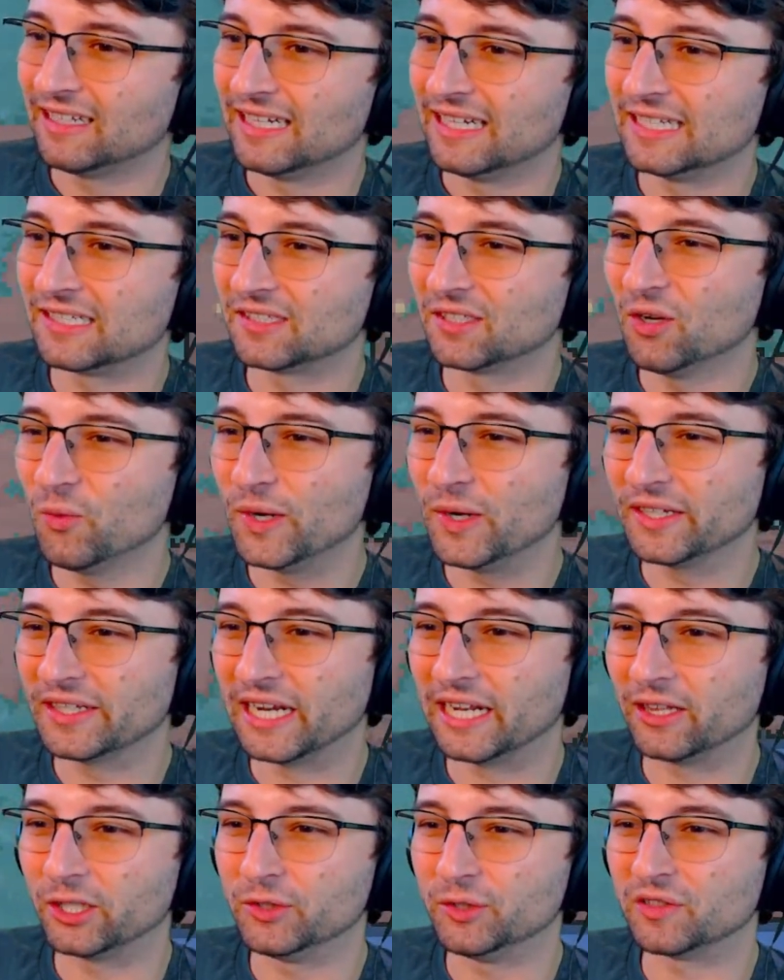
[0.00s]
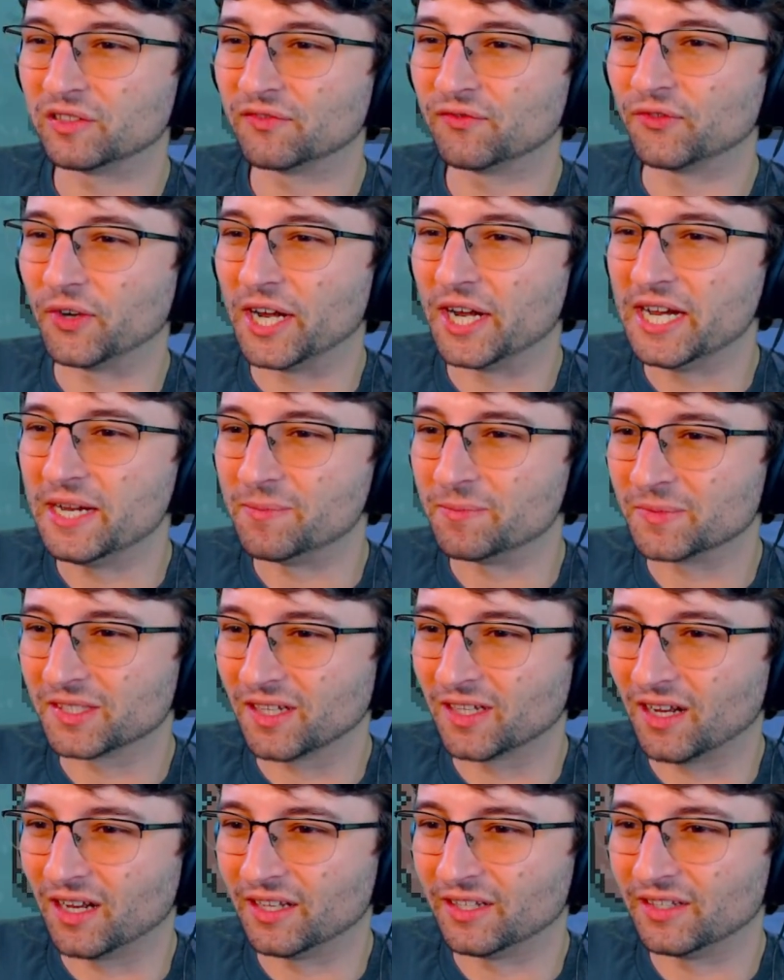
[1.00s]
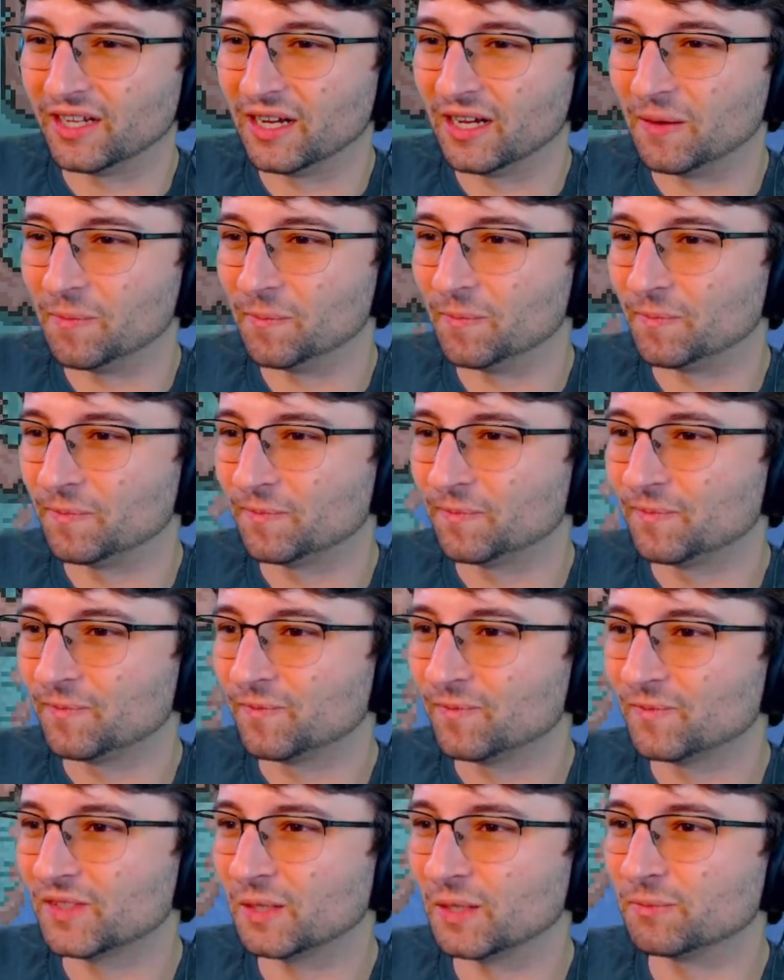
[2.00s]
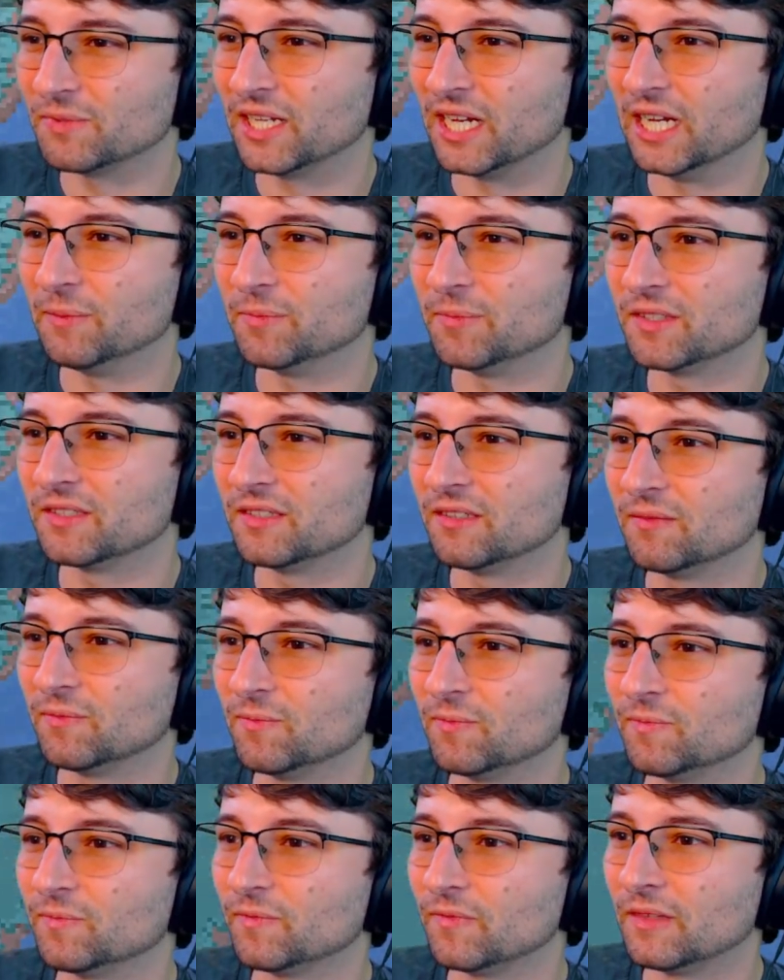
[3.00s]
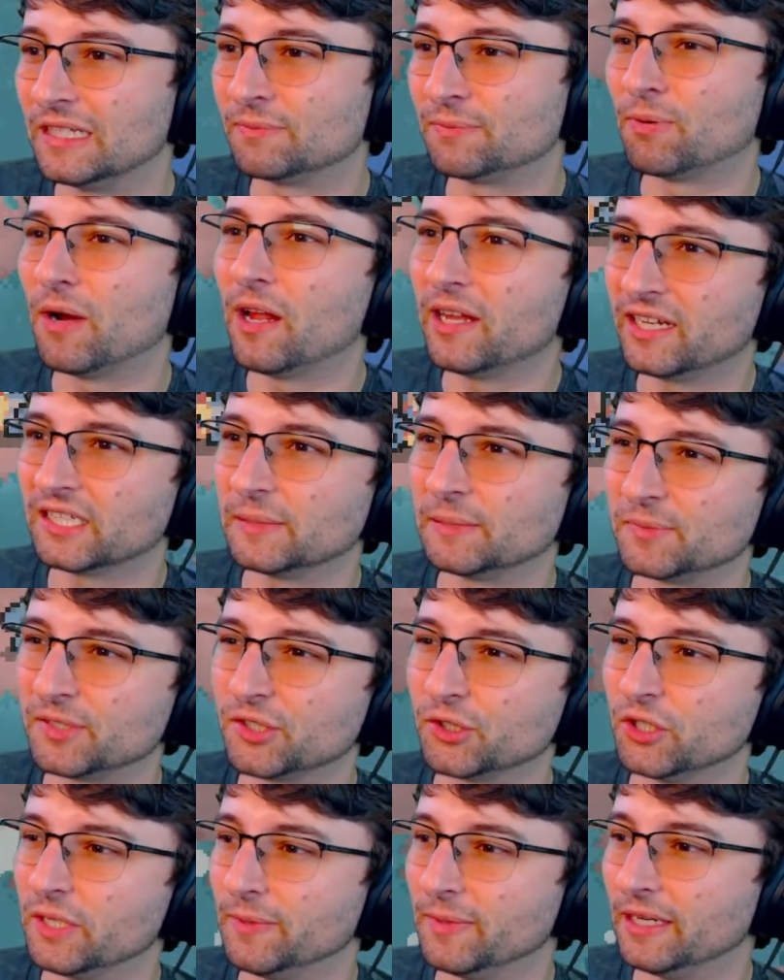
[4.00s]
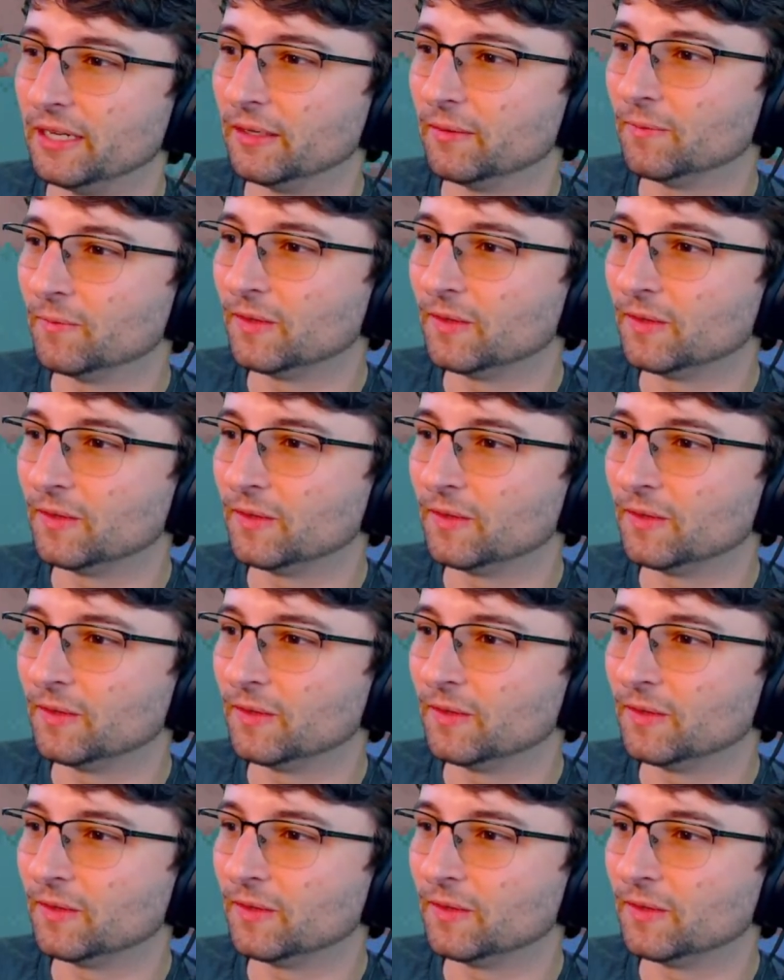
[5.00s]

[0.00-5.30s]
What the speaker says: It's so weird that I lose frames on sometimes. It's probably because I'm streaming.